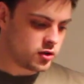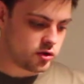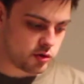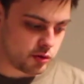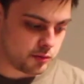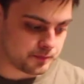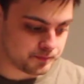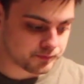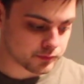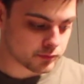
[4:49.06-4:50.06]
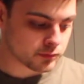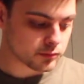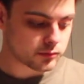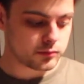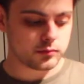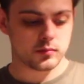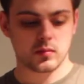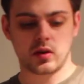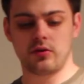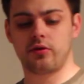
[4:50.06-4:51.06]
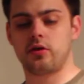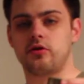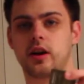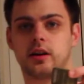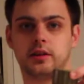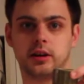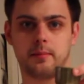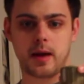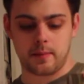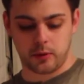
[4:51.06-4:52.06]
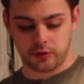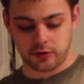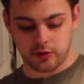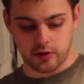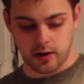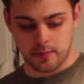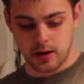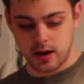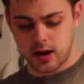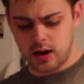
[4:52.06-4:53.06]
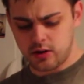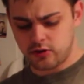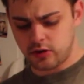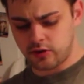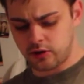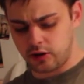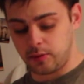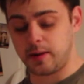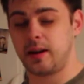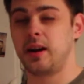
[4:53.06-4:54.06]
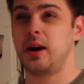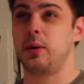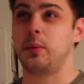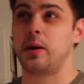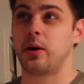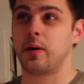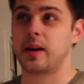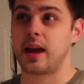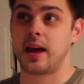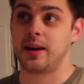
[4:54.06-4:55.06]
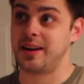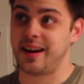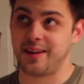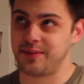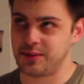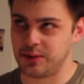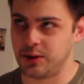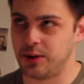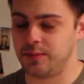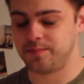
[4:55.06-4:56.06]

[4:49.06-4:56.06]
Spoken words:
do is you take a little maple syrup, just a little bit. We are in Canada after all.